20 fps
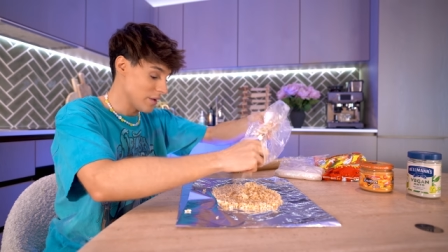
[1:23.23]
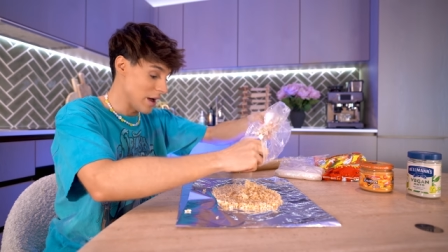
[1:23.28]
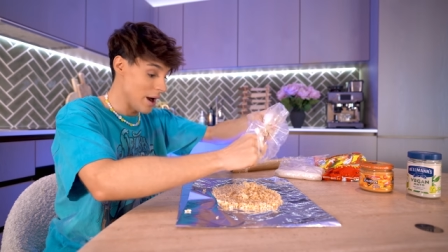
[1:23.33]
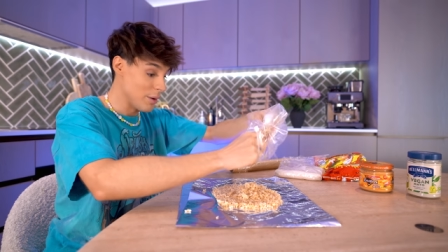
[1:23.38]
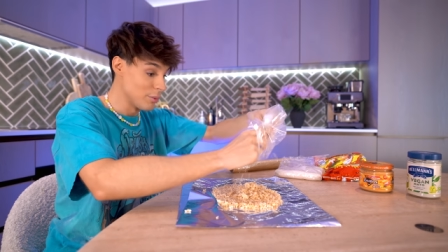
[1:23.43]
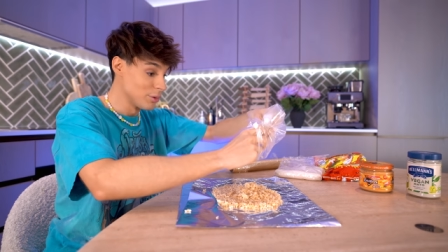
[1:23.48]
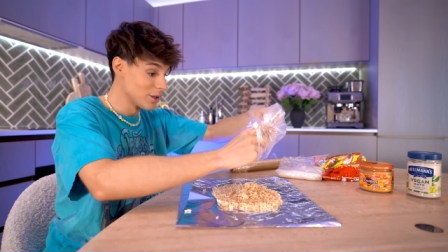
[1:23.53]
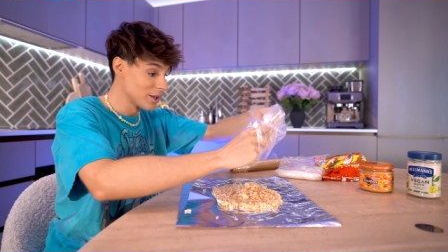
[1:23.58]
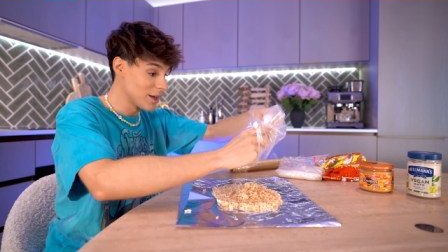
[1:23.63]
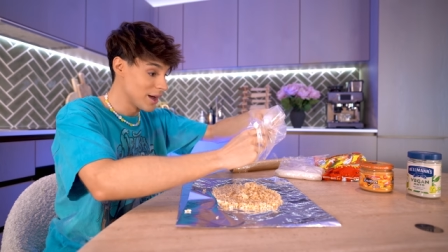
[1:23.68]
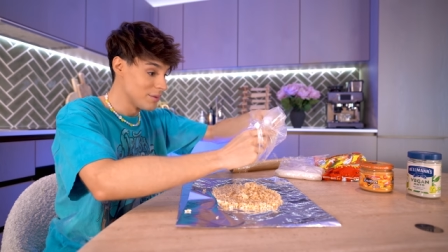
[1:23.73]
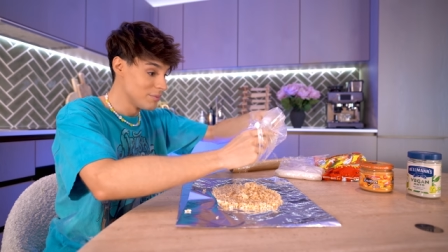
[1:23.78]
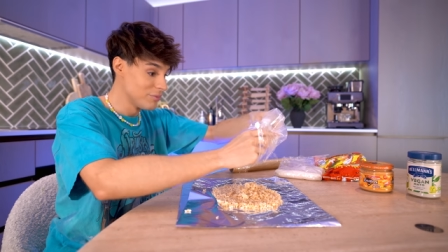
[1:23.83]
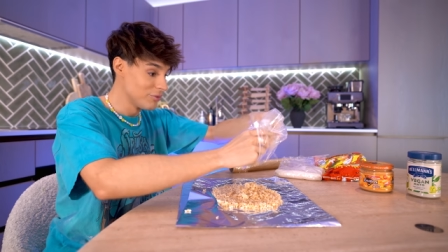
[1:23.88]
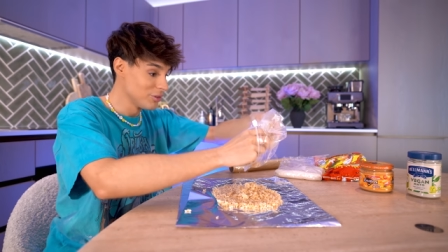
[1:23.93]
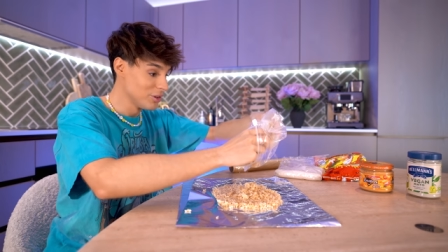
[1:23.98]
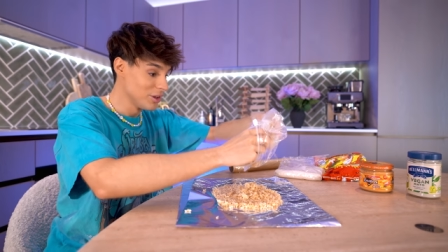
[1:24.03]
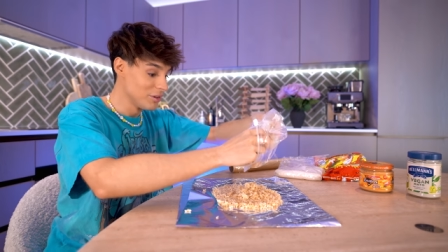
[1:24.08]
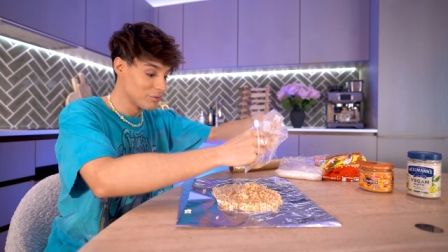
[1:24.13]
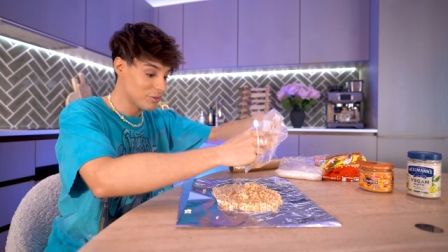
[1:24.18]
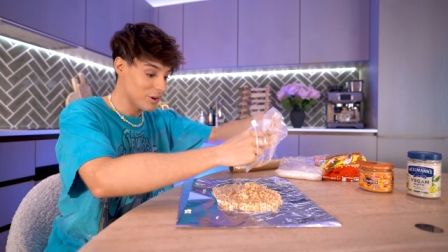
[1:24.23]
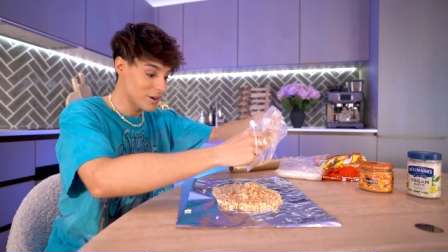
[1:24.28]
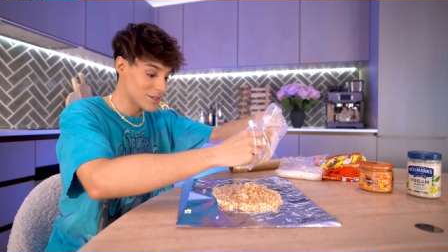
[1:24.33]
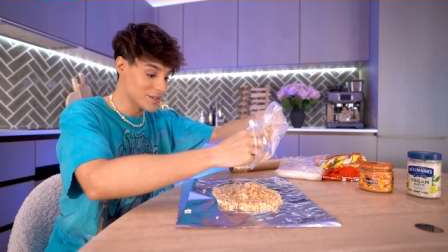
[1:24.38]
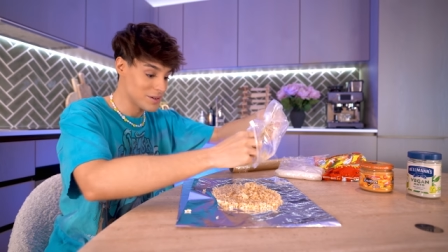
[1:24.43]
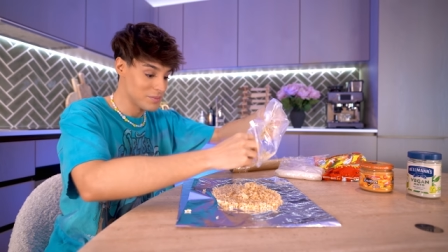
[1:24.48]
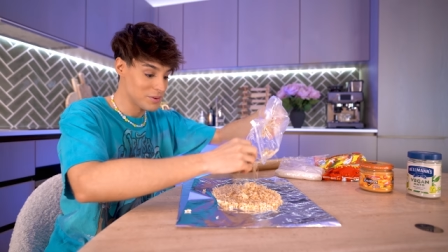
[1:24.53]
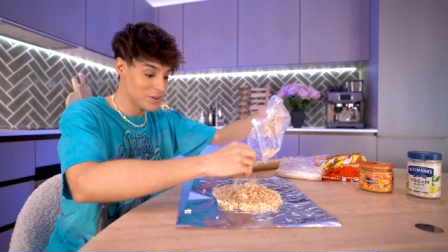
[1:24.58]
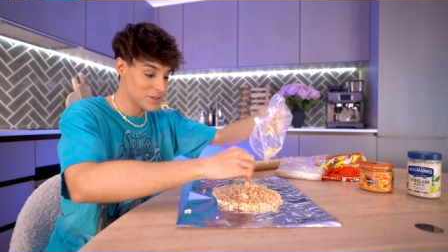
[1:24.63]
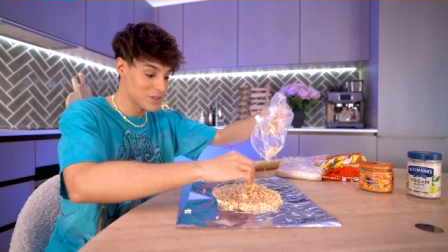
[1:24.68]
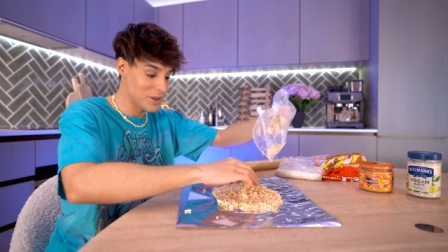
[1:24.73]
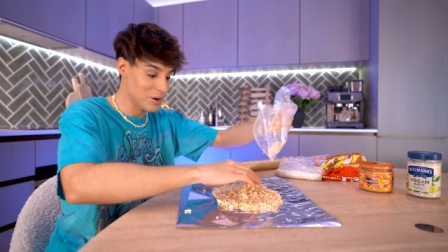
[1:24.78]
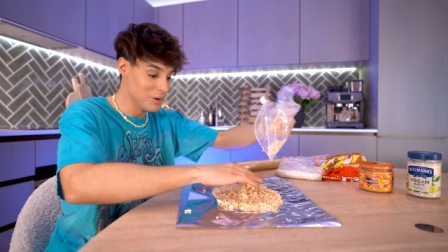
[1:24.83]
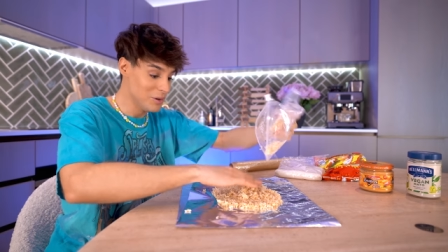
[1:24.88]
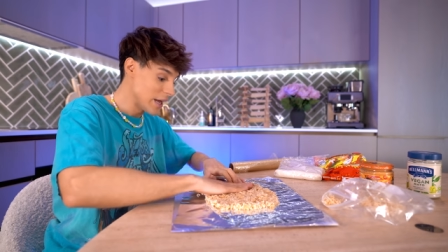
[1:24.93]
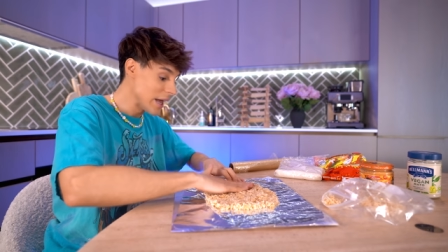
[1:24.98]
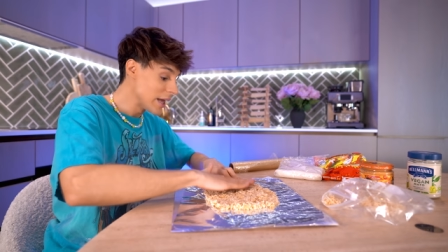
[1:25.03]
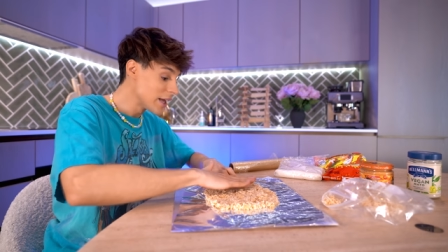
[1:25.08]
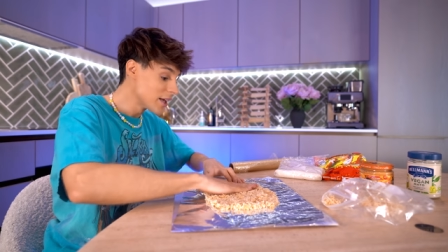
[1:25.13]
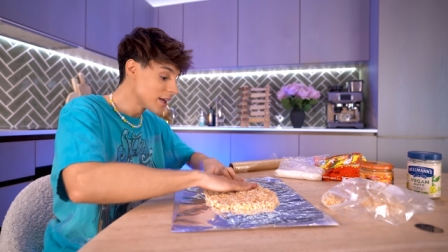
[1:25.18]
I will come full of recipes though.
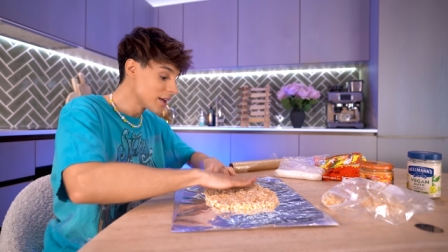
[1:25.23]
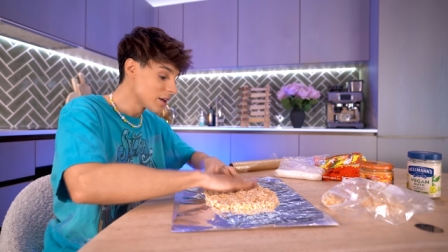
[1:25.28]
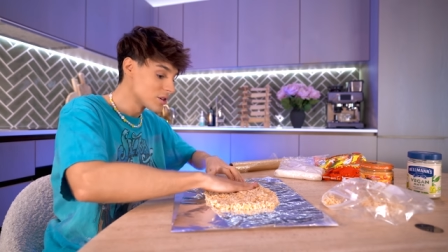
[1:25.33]
Taking